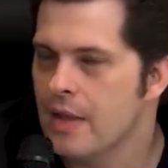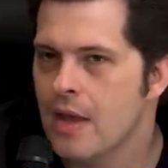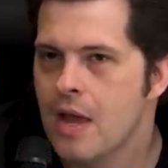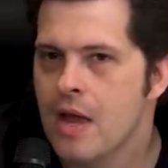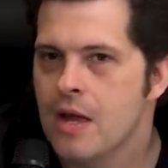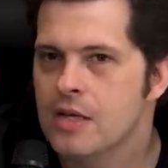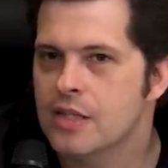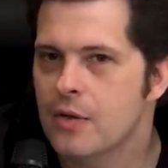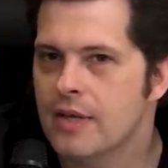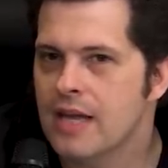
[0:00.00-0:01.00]
Mm-hmm.
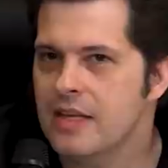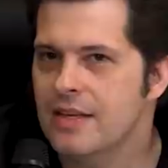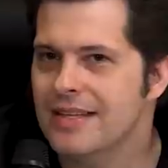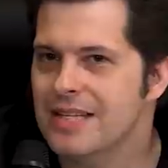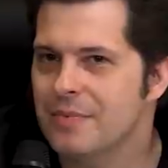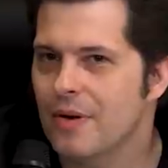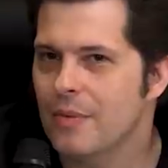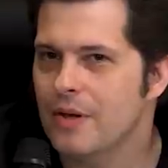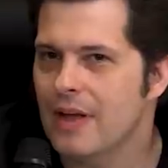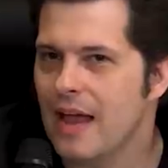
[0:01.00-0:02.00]
So you get you get to the
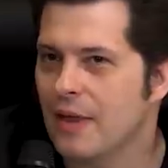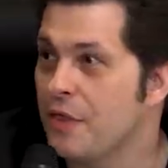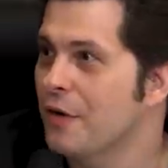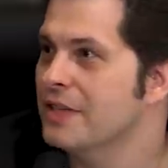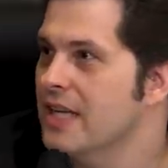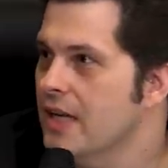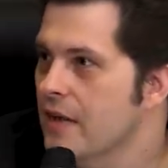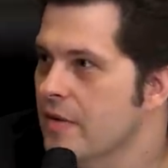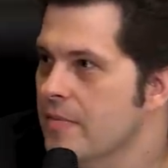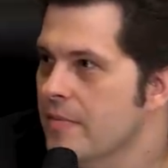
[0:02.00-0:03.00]
point where you got like 13
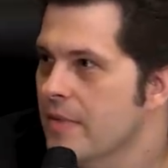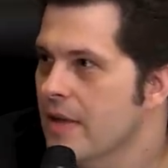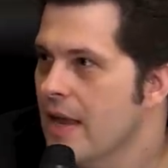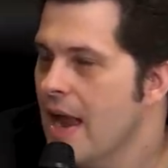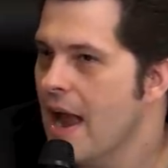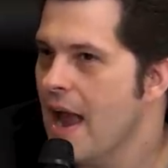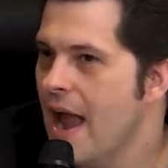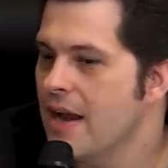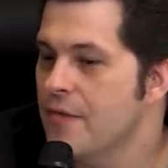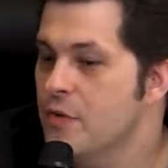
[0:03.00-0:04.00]
of them,
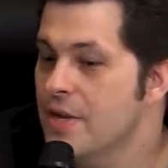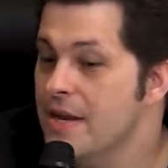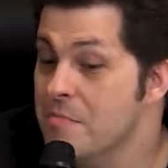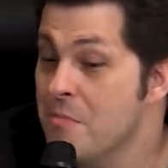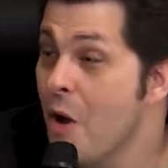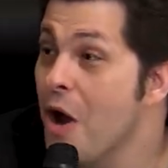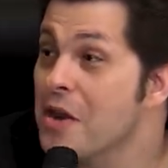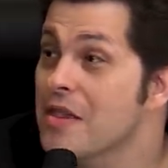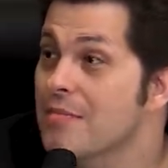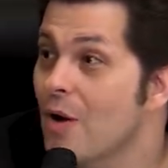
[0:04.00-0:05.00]
and if you didn't
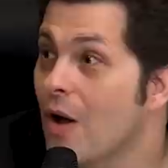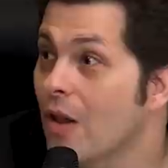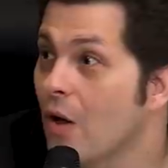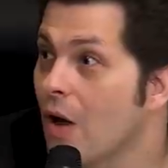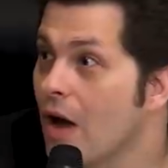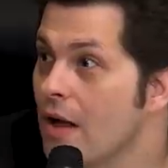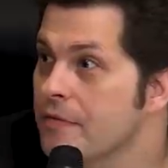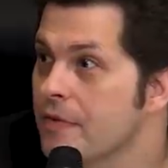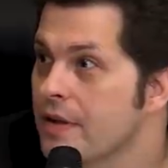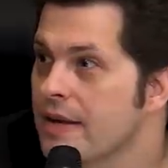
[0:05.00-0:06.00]
mark them all
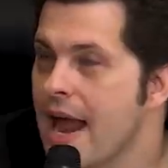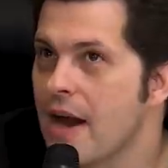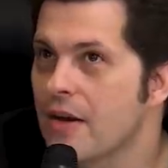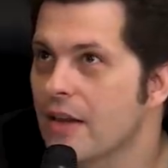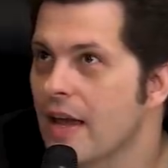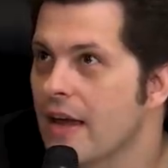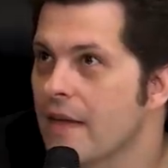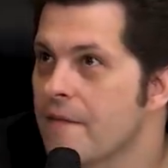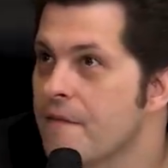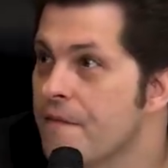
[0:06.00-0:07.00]
off, now you're
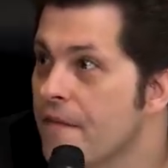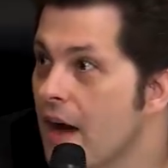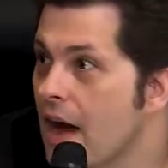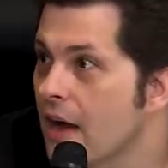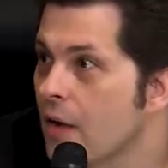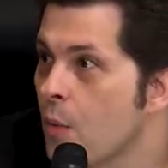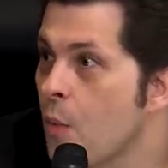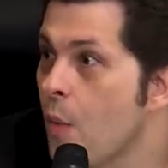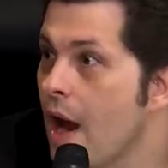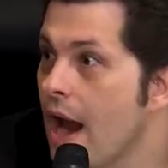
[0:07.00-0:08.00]
like fuck?
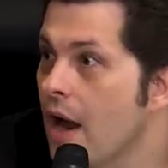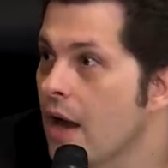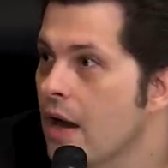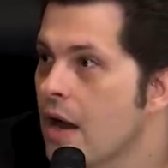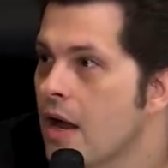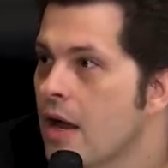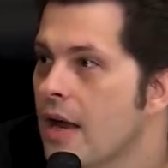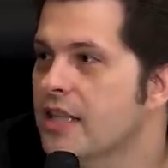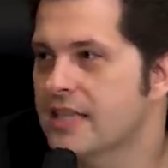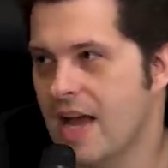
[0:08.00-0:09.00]
And where it's timed?
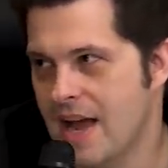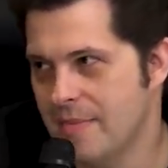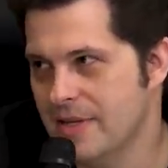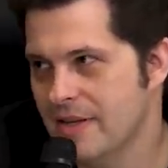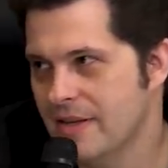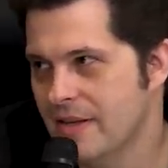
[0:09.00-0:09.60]
it's timed?